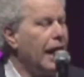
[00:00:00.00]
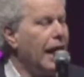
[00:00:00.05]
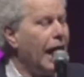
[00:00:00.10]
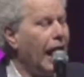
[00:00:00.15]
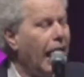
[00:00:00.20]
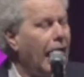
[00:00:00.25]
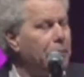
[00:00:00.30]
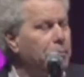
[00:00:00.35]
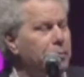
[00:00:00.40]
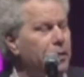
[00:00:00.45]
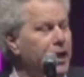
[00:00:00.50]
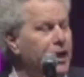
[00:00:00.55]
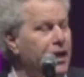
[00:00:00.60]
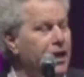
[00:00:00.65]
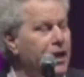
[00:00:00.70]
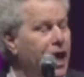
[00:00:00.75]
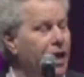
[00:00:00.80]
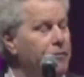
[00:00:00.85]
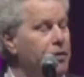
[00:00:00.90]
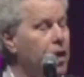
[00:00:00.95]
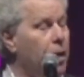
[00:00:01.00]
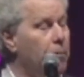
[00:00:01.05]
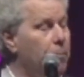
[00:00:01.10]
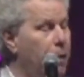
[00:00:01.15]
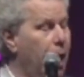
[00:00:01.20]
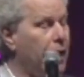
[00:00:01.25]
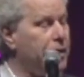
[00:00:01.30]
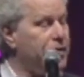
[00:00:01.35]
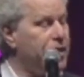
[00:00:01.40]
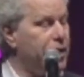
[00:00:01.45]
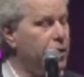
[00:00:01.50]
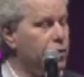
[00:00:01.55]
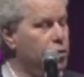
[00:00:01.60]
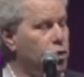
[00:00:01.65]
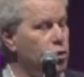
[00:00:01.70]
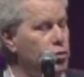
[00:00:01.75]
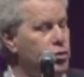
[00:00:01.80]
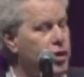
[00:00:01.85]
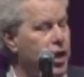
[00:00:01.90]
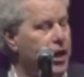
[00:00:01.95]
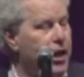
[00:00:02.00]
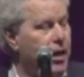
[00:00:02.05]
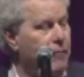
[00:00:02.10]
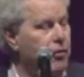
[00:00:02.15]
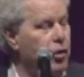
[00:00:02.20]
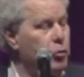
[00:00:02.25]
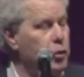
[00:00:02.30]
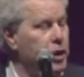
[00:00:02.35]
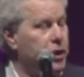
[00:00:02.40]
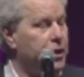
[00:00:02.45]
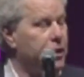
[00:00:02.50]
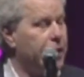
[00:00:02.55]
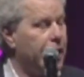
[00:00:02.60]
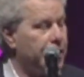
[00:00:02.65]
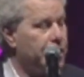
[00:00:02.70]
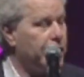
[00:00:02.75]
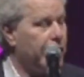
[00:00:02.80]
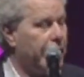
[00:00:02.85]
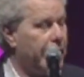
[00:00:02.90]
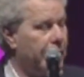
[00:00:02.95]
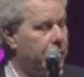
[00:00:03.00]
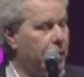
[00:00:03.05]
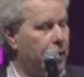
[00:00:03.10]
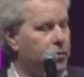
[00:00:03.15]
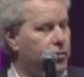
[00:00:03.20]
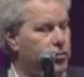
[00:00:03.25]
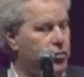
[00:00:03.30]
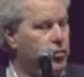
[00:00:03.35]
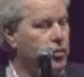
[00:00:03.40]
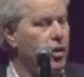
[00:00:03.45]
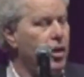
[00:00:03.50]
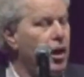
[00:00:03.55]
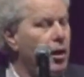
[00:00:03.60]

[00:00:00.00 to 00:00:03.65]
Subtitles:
I plan on having a mocktail Tuesday every week in HIMS.